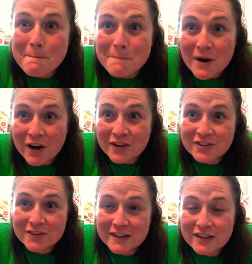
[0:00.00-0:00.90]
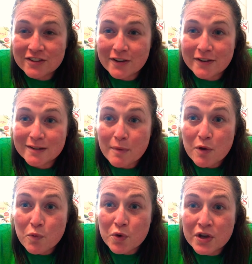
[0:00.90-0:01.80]
Marshall's going to show you
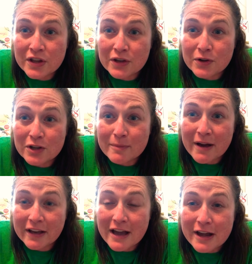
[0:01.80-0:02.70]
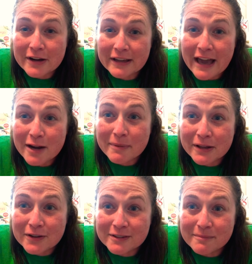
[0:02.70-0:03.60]
something really cool about cat
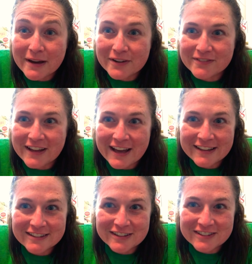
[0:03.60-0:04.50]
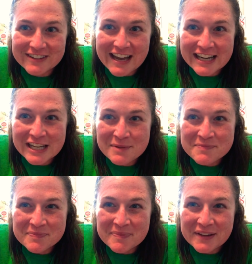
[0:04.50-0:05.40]
caterpillars and butterflies. Are you ready?
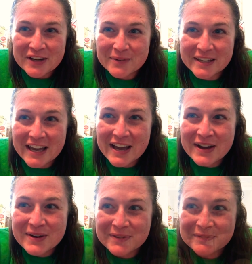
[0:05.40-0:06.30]
Here we go.